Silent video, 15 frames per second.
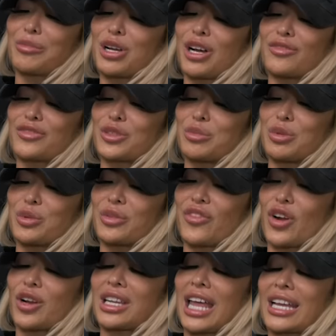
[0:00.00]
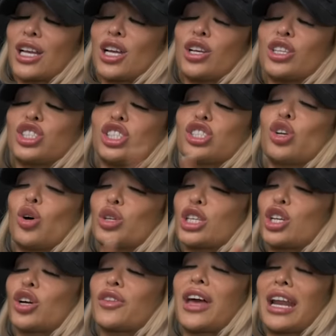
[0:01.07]
I'm comfortable with her. Like, she's the only
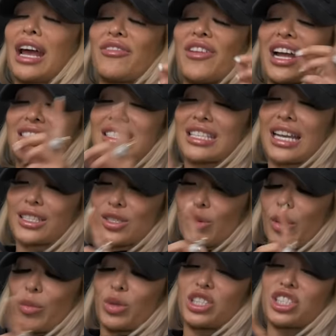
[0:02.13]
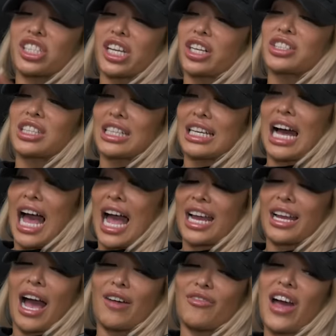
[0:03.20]
girl that I've had sex and we share the
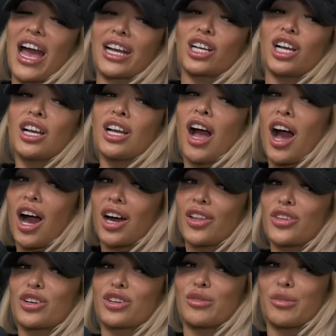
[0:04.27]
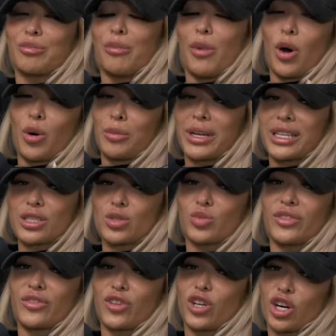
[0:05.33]
guy. I've had other moments
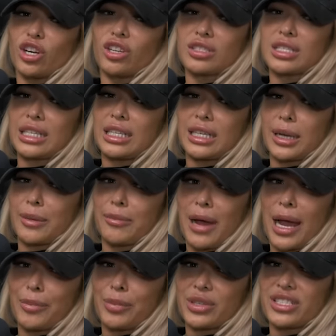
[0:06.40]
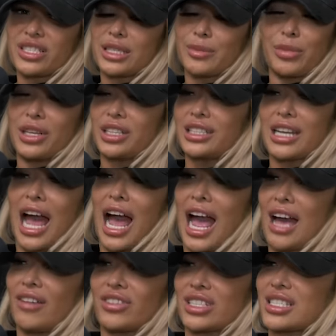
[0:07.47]
with girls eating my pussy but not
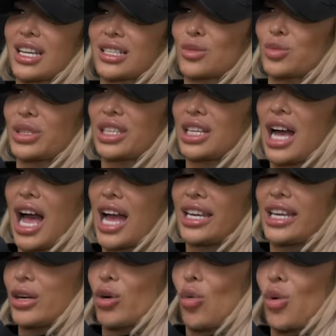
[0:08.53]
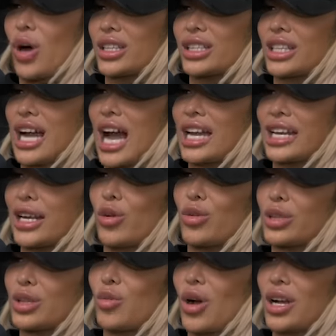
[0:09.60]
having sex with the guy. They don't want the guy. They only